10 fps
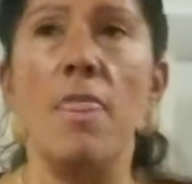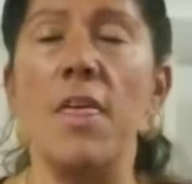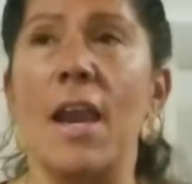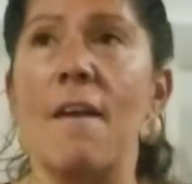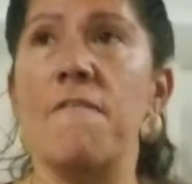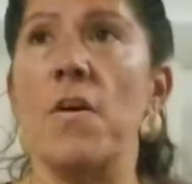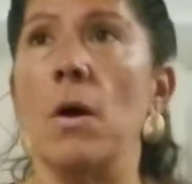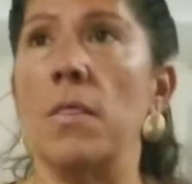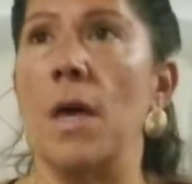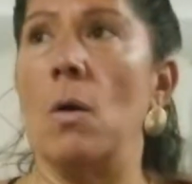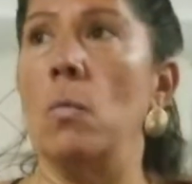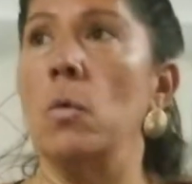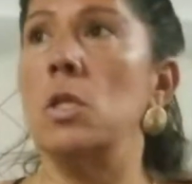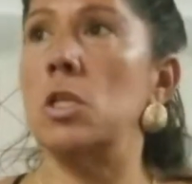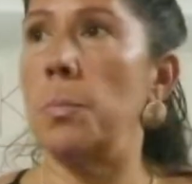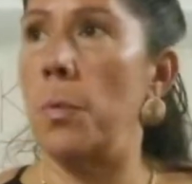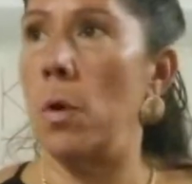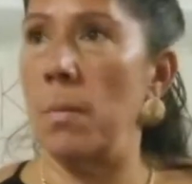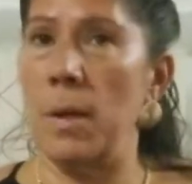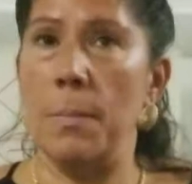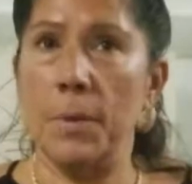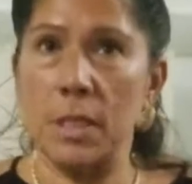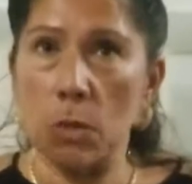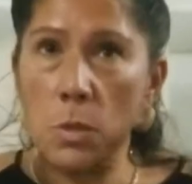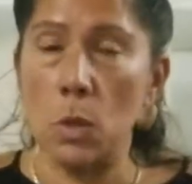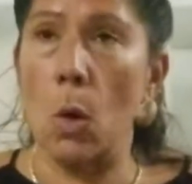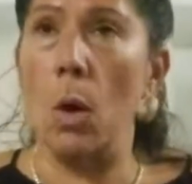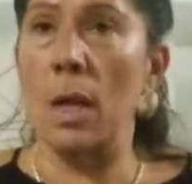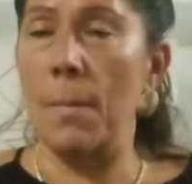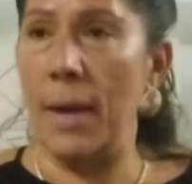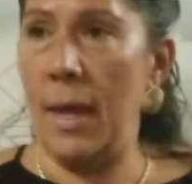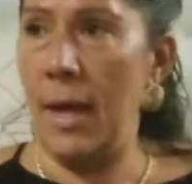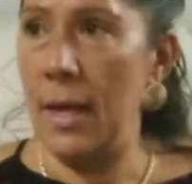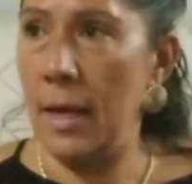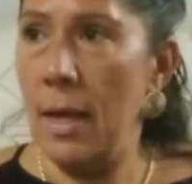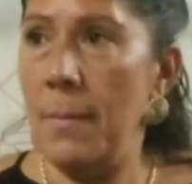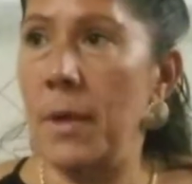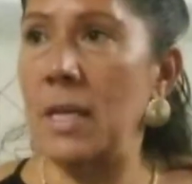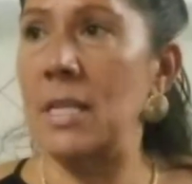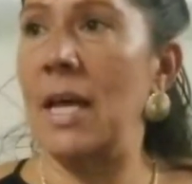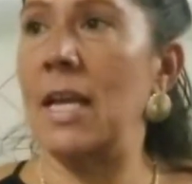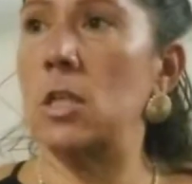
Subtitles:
that I felt that would support me. But this was all in my head because had I